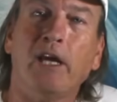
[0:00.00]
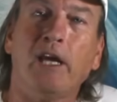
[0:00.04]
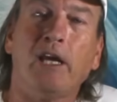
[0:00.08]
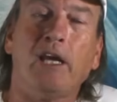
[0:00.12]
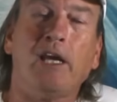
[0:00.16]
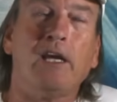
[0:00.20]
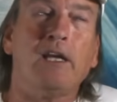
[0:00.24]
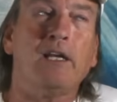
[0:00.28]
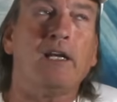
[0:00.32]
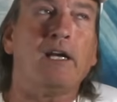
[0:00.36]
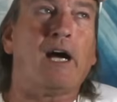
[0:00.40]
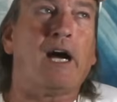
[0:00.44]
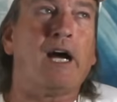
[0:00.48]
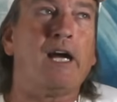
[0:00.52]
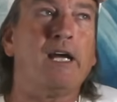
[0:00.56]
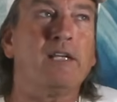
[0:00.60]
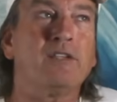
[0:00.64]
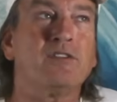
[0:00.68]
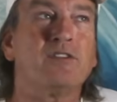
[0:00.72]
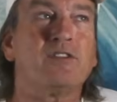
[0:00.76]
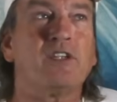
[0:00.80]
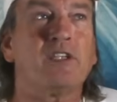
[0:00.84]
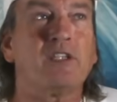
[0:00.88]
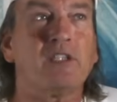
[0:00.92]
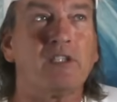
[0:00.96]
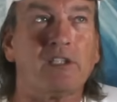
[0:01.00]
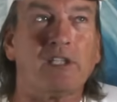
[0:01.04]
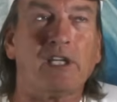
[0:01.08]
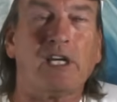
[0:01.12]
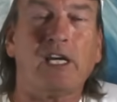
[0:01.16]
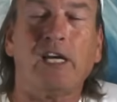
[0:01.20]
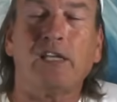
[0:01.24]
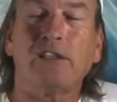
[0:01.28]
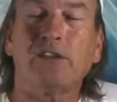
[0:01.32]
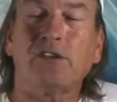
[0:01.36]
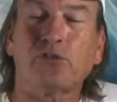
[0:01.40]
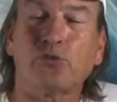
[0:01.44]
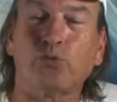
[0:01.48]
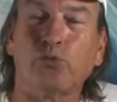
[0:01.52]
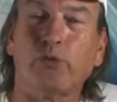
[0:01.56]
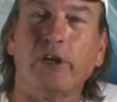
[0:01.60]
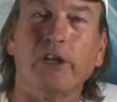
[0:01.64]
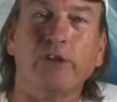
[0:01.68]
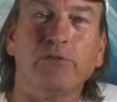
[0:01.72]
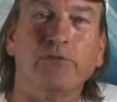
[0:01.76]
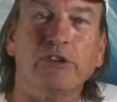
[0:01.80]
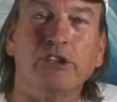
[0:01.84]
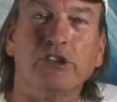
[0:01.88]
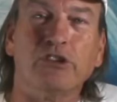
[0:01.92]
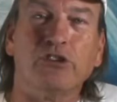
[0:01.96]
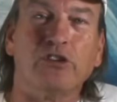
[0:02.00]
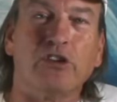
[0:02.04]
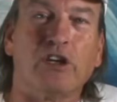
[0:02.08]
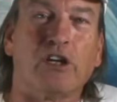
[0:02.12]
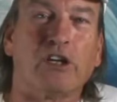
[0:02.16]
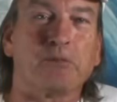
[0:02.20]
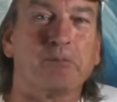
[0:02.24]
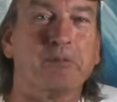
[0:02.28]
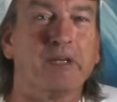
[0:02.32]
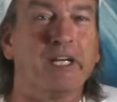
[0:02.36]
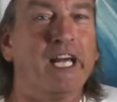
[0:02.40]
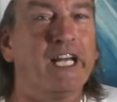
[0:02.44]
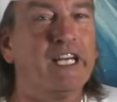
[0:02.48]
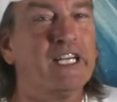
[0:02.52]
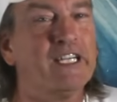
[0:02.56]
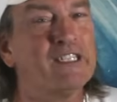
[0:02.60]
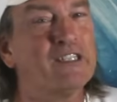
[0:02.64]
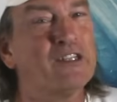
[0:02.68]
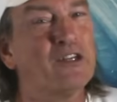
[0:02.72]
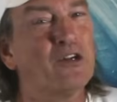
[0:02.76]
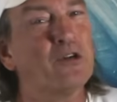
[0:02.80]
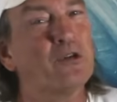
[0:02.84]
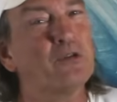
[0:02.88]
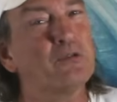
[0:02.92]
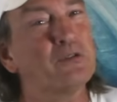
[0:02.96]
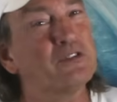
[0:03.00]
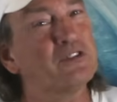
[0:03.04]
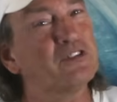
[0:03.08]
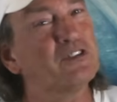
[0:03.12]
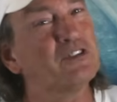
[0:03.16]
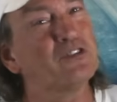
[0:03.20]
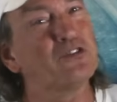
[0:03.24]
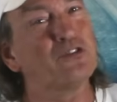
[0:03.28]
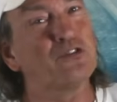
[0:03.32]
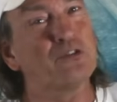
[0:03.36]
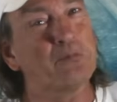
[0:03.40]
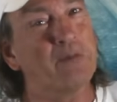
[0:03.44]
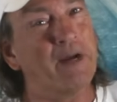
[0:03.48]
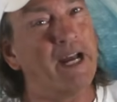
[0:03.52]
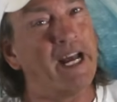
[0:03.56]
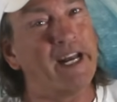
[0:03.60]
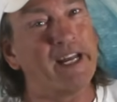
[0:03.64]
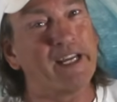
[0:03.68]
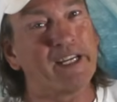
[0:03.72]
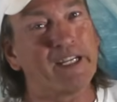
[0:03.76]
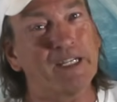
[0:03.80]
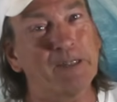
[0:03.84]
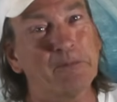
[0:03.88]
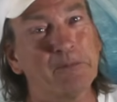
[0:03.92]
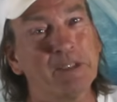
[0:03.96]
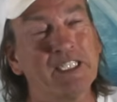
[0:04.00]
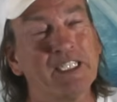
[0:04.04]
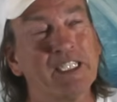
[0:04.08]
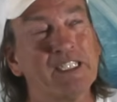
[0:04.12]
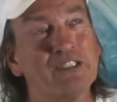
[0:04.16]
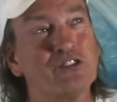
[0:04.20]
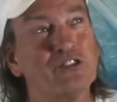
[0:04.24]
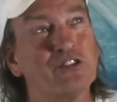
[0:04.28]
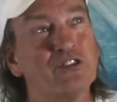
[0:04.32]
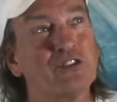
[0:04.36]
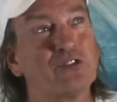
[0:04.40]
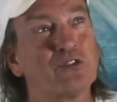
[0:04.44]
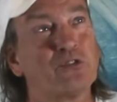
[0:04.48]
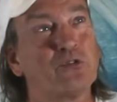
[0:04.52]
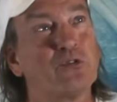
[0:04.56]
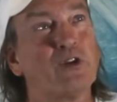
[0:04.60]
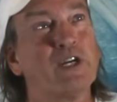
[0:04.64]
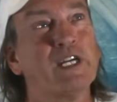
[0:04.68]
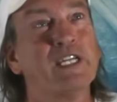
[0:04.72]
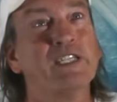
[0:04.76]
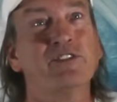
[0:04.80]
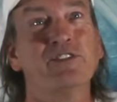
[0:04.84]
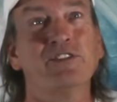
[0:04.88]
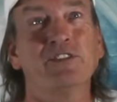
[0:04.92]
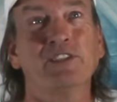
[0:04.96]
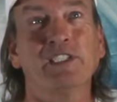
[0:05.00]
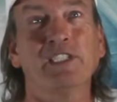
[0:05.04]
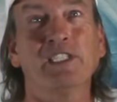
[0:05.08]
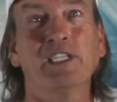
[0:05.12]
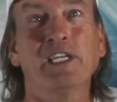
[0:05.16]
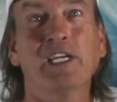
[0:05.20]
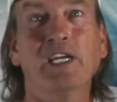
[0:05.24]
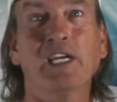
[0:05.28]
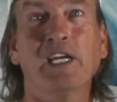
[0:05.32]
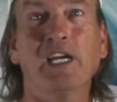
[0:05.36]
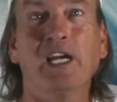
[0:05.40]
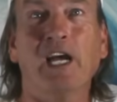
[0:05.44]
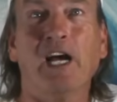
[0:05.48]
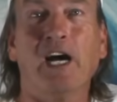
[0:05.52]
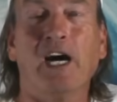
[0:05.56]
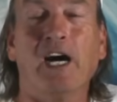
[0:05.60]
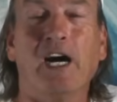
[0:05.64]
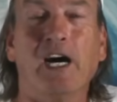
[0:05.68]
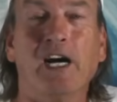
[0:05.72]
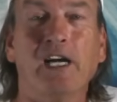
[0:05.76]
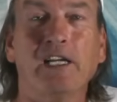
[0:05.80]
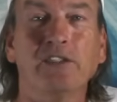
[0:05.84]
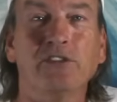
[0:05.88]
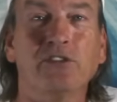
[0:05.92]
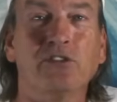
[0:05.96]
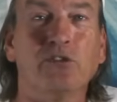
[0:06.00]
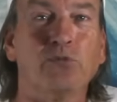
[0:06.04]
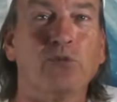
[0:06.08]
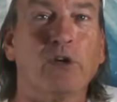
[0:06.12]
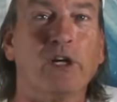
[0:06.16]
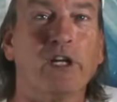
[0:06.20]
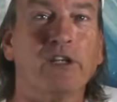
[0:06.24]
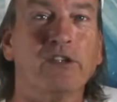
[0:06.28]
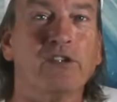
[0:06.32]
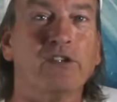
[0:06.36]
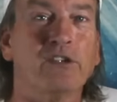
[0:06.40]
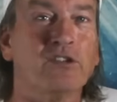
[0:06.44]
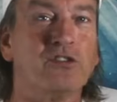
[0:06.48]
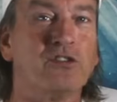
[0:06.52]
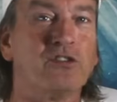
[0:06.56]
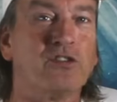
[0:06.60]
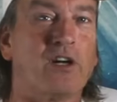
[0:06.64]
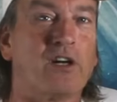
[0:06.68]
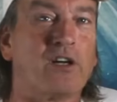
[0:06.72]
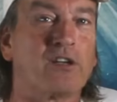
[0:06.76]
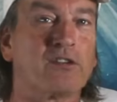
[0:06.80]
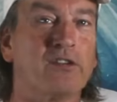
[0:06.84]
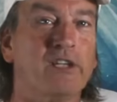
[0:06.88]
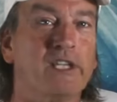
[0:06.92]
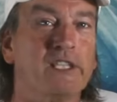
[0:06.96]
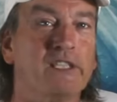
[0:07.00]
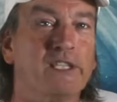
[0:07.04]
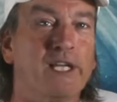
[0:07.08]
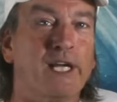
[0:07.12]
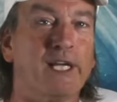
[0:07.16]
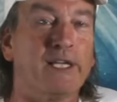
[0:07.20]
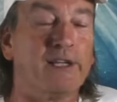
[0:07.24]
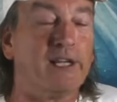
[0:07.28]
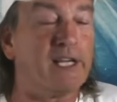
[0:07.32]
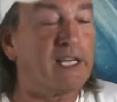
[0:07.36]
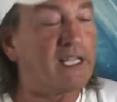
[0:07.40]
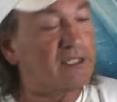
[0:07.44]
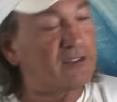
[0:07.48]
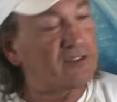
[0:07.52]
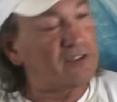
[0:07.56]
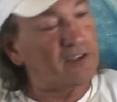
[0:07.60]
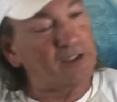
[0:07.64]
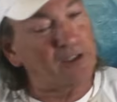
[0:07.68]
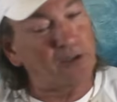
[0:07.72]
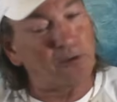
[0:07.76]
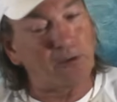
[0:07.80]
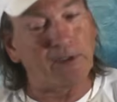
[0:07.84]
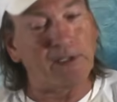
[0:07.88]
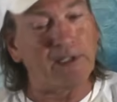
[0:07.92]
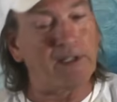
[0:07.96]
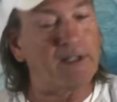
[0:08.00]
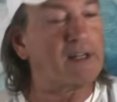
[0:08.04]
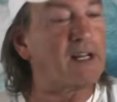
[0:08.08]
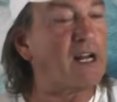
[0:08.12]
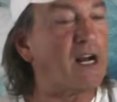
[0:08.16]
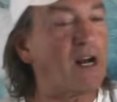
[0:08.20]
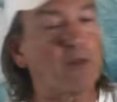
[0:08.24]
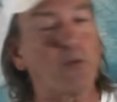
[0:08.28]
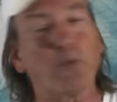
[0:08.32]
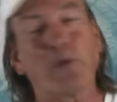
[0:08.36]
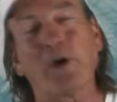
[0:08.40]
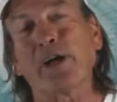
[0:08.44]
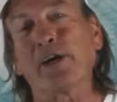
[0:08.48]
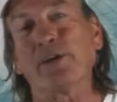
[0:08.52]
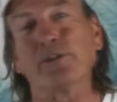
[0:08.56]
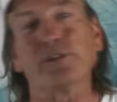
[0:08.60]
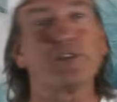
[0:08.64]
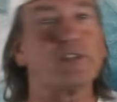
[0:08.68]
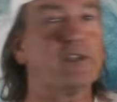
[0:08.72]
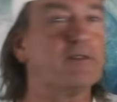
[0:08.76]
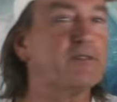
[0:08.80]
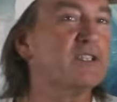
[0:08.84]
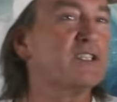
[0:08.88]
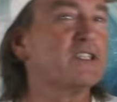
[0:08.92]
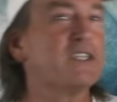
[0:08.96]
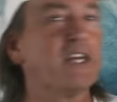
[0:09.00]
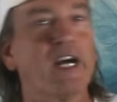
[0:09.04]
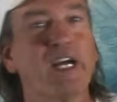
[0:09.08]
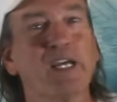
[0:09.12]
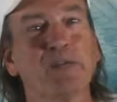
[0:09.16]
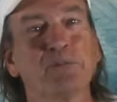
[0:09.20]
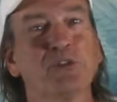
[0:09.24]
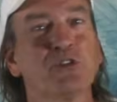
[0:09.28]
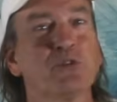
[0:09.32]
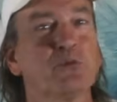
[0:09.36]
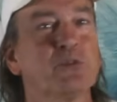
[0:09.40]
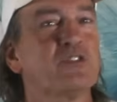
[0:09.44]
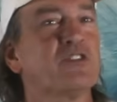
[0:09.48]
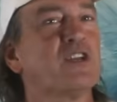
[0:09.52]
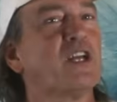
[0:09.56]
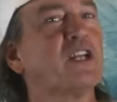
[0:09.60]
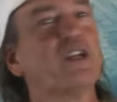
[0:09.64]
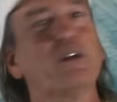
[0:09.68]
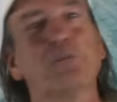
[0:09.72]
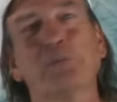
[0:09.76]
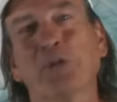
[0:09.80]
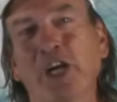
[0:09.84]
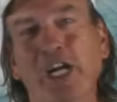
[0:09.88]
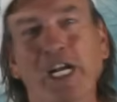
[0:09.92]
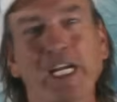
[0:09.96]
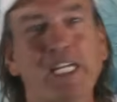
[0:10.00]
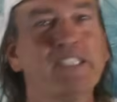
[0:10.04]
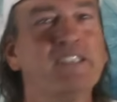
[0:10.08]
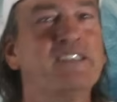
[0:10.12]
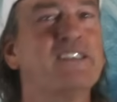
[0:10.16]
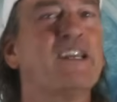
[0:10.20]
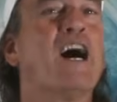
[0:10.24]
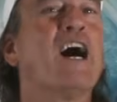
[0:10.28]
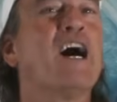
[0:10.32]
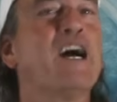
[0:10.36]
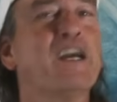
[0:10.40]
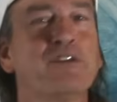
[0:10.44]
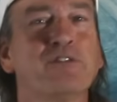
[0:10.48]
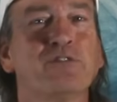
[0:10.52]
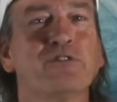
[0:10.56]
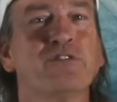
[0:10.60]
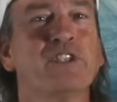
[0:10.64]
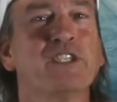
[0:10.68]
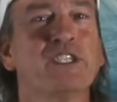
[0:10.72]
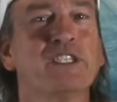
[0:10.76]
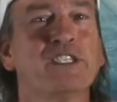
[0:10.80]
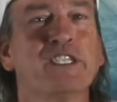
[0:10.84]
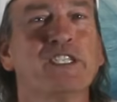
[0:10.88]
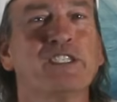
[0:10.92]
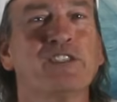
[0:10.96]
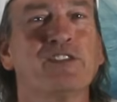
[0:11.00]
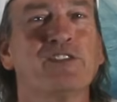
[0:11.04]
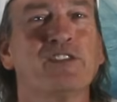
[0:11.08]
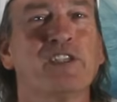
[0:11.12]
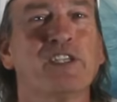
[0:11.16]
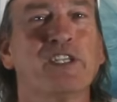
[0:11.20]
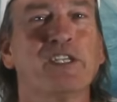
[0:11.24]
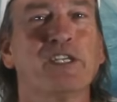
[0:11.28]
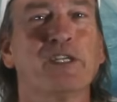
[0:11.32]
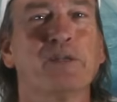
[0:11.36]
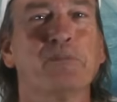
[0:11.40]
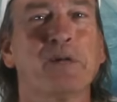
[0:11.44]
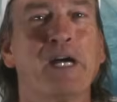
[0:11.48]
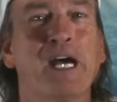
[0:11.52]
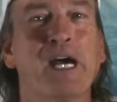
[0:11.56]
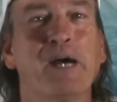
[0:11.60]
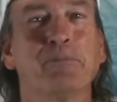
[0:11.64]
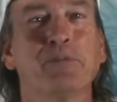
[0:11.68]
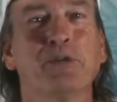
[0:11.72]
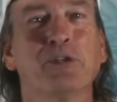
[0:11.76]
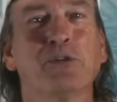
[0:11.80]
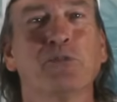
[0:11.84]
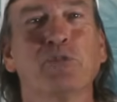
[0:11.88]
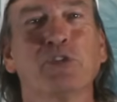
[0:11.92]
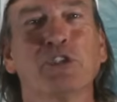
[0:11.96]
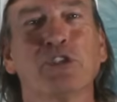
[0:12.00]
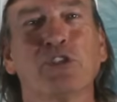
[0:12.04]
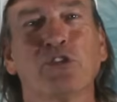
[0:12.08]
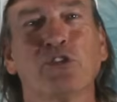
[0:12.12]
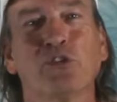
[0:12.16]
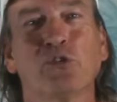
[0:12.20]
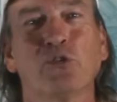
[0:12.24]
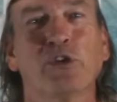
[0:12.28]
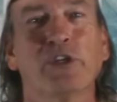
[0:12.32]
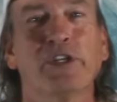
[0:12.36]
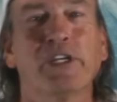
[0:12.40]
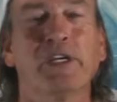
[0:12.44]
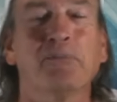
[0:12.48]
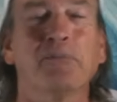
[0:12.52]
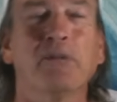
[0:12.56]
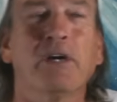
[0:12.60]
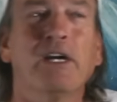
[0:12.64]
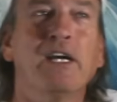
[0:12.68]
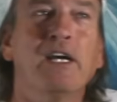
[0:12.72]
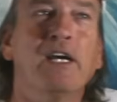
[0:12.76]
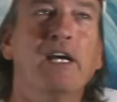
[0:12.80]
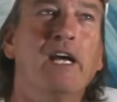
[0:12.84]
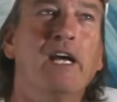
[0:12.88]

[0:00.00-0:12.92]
And I had said that they had this run-in with the shark, but I didn't know it was this dramatic. I mean, that's just crazy to run into the shark like that. And like I said, they were in and out of the water 7 times. It was on number 8 dive that this ended up happening with the 2 of them.